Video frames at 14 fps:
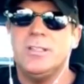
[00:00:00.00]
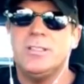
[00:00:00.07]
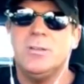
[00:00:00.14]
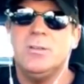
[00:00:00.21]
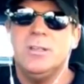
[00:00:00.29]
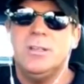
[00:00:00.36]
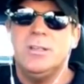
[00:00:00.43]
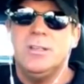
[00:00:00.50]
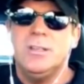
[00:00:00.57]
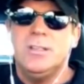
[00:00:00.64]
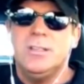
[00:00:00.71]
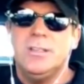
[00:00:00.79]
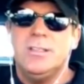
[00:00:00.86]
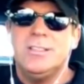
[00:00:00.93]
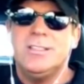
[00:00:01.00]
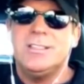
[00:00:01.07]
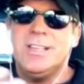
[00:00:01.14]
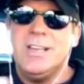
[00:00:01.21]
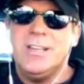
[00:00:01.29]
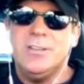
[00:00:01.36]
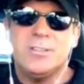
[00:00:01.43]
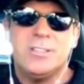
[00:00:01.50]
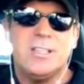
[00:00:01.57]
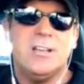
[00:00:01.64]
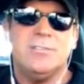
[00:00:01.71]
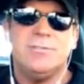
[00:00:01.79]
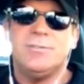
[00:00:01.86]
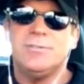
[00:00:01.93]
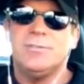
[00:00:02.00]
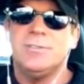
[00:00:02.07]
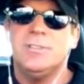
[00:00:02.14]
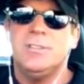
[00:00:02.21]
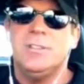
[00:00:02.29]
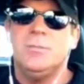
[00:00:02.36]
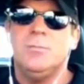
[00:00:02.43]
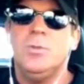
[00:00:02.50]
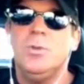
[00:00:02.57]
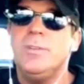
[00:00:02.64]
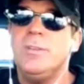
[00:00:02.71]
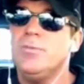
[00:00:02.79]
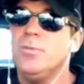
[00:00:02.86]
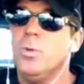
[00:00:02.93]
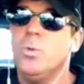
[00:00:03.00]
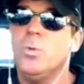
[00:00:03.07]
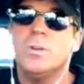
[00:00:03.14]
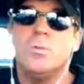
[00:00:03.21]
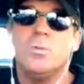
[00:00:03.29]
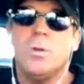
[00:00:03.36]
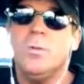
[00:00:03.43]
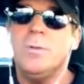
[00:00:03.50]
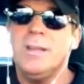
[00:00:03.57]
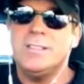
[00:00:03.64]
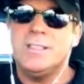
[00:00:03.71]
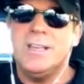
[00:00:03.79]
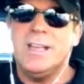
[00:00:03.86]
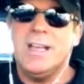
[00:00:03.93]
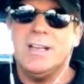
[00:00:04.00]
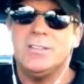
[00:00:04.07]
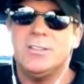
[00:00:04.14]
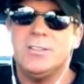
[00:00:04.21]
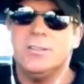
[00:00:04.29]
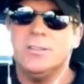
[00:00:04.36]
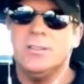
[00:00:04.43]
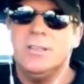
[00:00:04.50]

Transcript: So sustaining yourself, moving forward, growing as an actor,